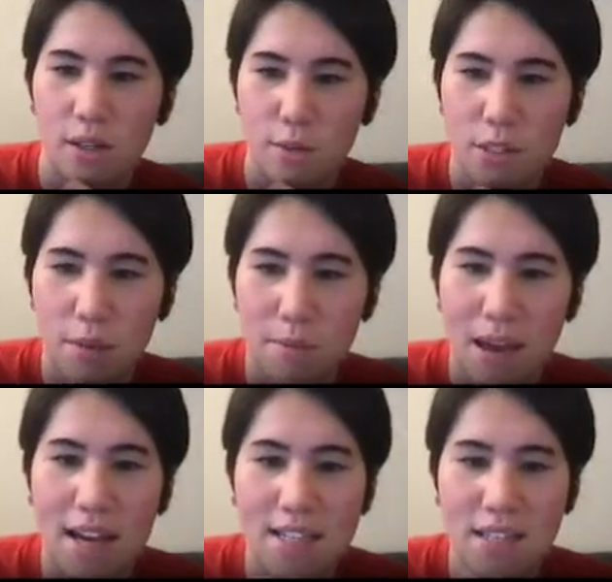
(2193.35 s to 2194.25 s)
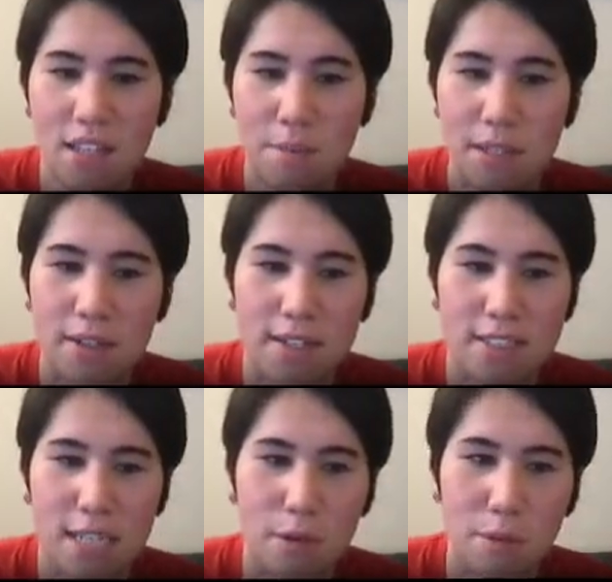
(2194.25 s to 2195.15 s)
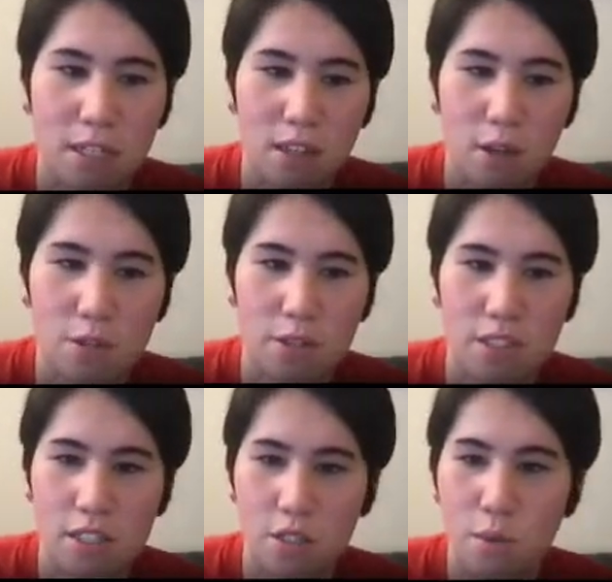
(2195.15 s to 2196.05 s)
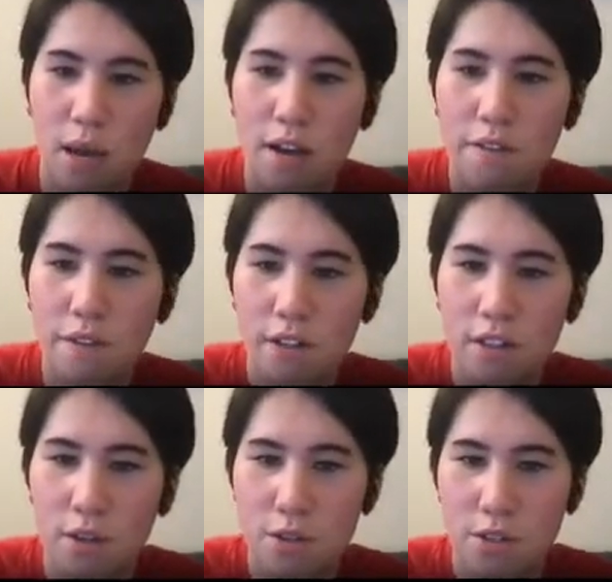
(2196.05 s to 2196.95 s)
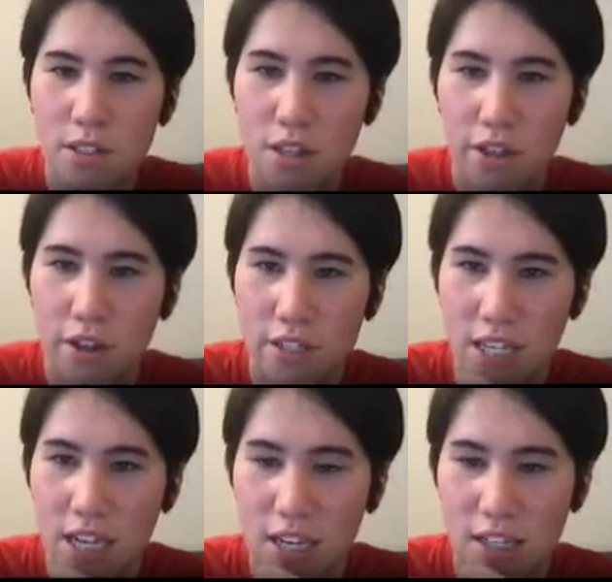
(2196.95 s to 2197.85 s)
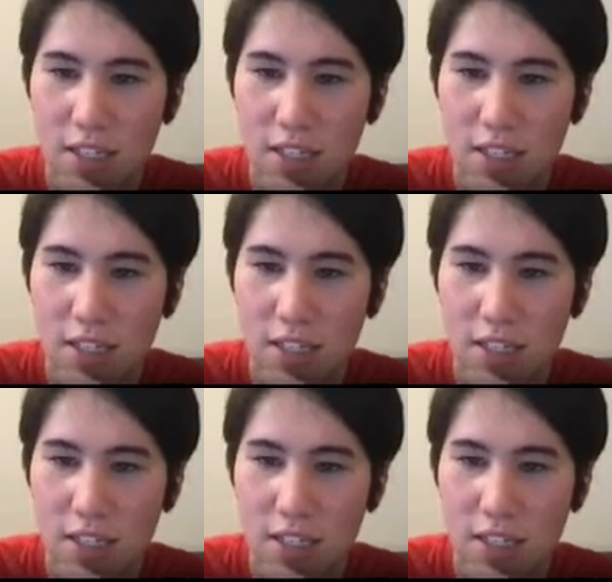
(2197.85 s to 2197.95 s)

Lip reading: would the mass on the periodic table be closer to 12 or closer to 13?